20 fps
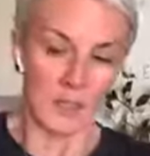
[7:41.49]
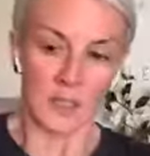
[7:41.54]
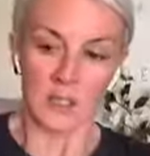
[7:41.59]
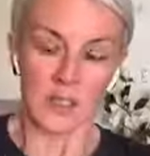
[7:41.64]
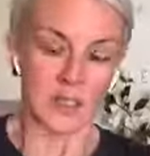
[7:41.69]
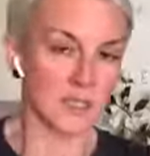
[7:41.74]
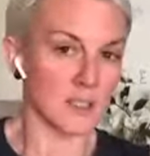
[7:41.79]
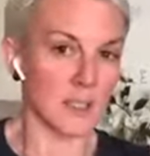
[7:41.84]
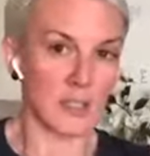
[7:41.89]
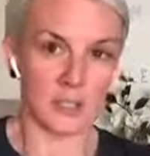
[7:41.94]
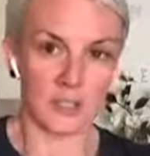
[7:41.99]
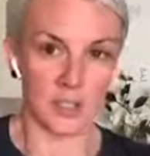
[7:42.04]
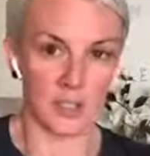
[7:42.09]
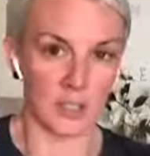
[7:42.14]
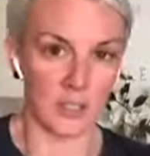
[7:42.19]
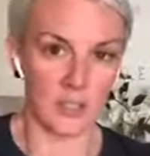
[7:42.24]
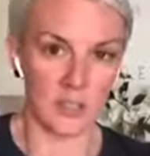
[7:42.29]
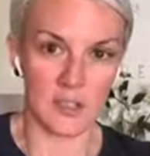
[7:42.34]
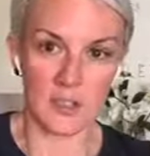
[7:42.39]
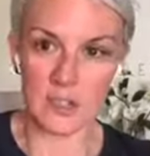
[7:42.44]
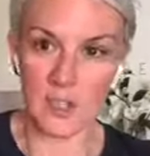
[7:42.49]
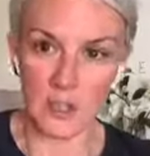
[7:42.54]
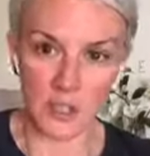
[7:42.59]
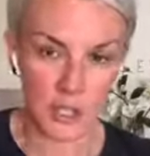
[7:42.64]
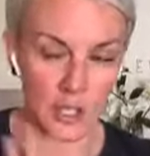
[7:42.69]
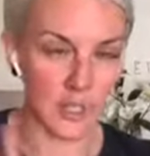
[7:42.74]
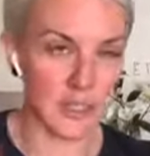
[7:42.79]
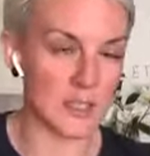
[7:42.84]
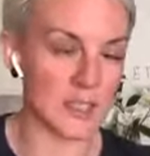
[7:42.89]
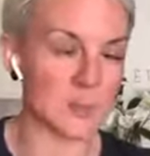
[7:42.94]
such a such
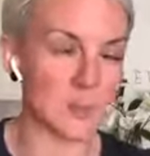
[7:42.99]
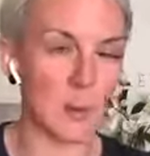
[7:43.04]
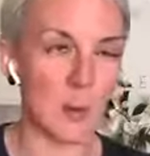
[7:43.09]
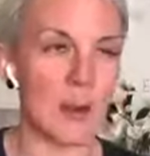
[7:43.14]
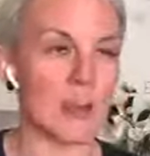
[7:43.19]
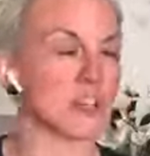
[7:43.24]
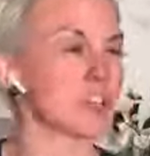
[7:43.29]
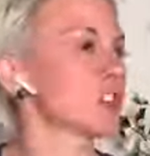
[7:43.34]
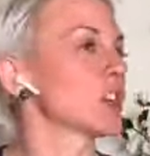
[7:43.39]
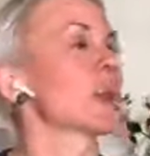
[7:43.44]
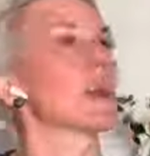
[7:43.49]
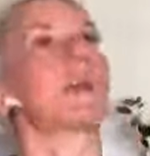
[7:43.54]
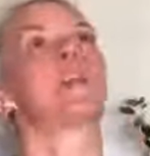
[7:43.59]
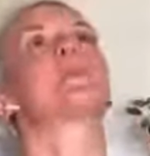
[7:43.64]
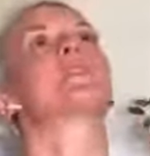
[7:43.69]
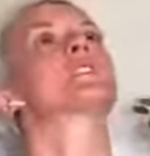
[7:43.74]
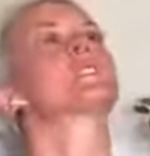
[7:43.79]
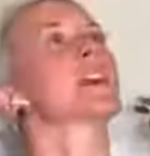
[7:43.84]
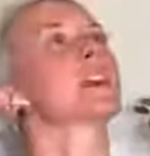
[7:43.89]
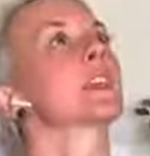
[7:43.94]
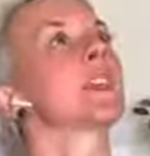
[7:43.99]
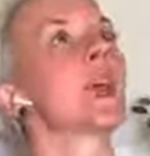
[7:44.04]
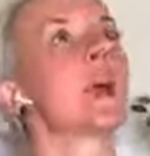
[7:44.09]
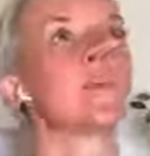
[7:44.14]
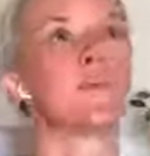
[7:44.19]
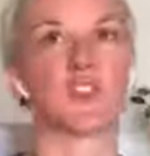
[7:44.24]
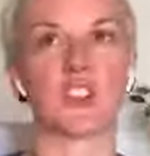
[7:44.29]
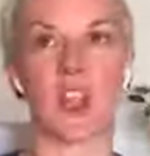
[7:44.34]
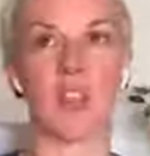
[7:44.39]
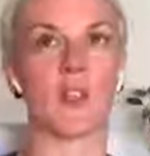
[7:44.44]
an inspiration. And I'm just like, yeah,
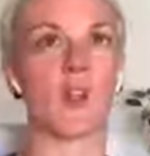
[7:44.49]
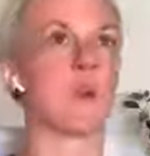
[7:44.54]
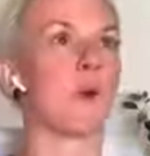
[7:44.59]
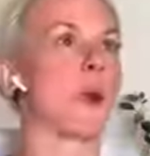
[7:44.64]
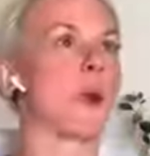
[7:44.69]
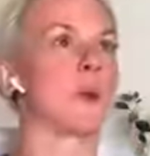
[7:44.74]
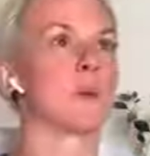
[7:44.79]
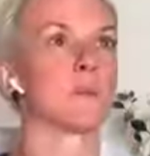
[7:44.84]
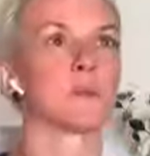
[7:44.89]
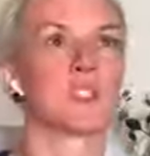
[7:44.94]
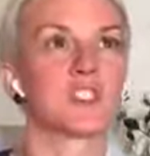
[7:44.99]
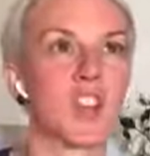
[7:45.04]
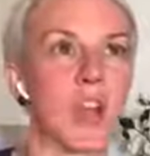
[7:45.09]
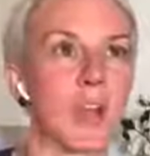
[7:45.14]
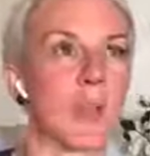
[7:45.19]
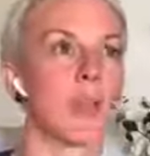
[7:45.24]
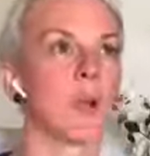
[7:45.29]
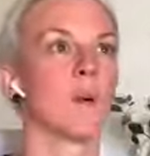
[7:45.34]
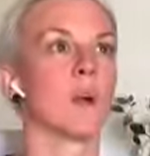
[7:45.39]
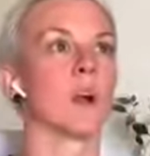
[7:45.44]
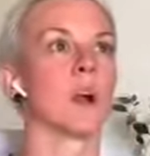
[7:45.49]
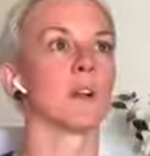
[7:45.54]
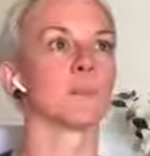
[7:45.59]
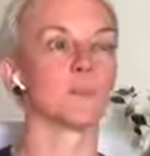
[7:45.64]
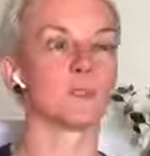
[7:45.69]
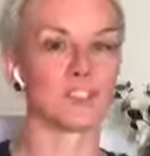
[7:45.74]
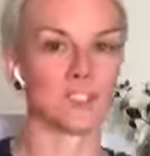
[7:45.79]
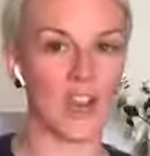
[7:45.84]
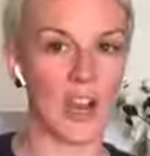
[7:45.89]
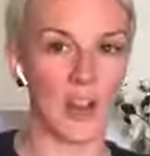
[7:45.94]
JLo arms, JLo
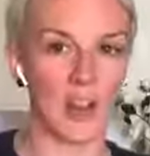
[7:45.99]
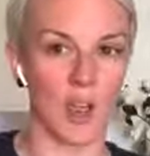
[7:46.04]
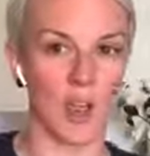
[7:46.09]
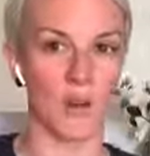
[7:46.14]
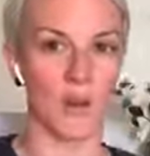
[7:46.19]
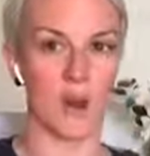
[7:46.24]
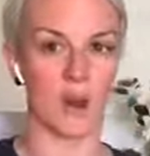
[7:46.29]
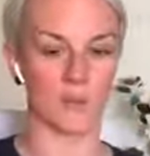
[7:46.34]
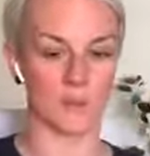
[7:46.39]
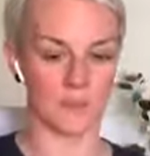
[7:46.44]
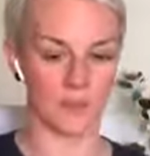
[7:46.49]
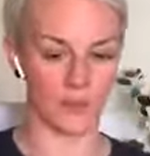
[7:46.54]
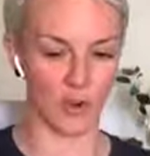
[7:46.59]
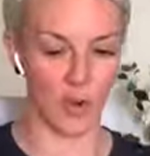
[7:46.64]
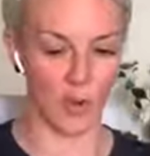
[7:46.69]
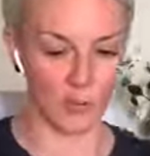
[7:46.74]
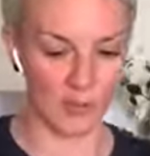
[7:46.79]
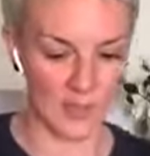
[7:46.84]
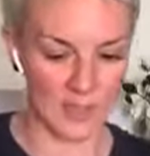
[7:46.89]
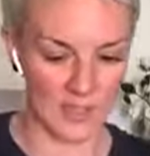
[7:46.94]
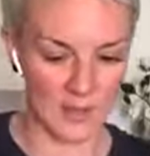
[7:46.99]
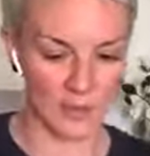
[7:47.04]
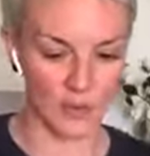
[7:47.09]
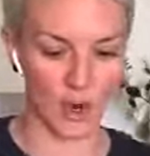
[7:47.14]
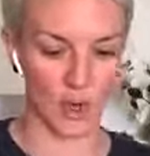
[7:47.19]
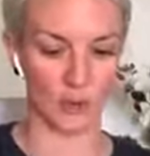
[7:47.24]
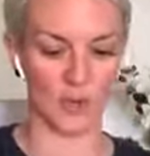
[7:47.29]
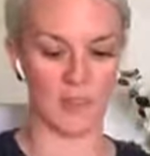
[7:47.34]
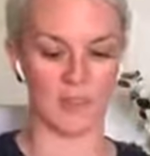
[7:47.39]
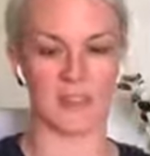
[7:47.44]
arms, JLo arms. I've got this, I've
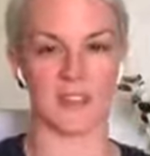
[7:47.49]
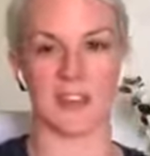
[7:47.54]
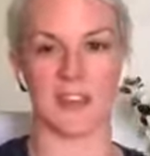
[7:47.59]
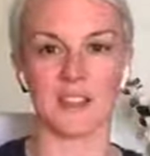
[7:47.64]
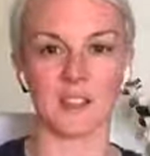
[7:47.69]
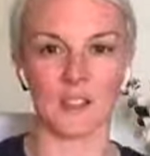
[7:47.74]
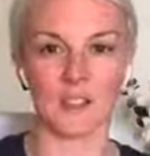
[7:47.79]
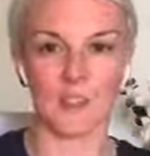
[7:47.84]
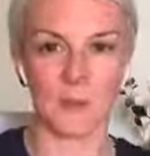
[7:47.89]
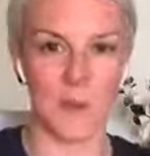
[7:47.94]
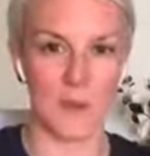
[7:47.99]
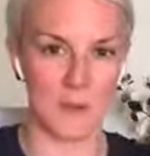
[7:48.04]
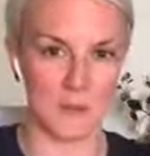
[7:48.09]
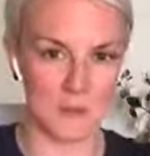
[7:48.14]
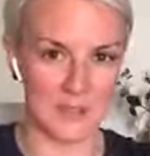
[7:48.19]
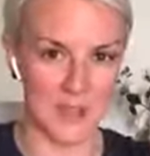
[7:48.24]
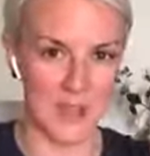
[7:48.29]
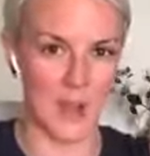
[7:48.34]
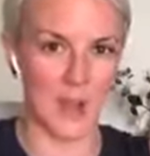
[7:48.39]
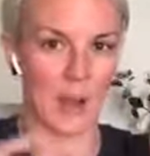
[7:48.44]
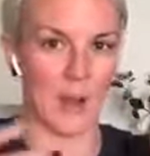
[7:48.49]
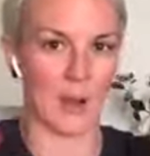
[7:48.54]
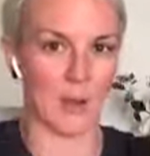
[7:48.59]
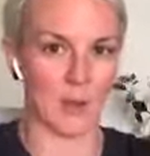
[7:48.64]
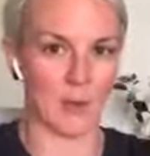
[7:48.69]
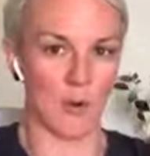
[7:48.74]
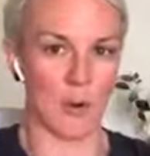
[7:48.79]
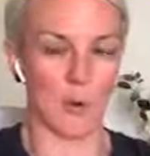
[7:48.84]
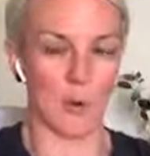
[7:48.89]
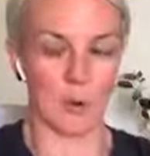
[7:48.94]
got this. An extra 20%, like I'm
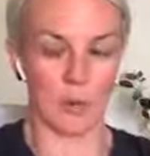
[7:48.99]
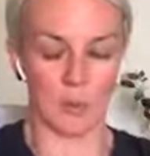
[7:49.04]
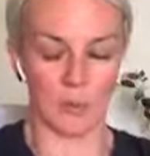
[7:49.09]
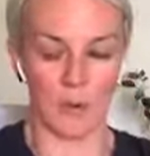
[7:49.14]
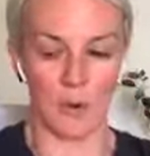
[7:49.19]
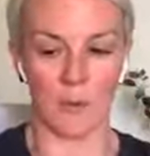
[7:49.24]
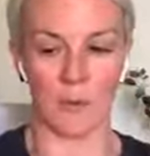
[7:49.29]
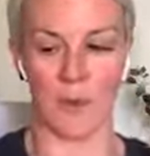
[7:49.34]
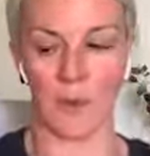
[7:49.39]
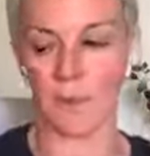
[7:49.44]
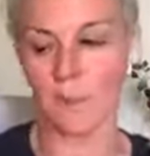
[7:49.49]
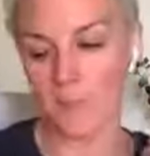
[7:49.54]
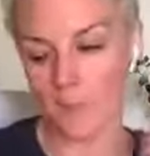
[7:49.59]
growing, I'm growing.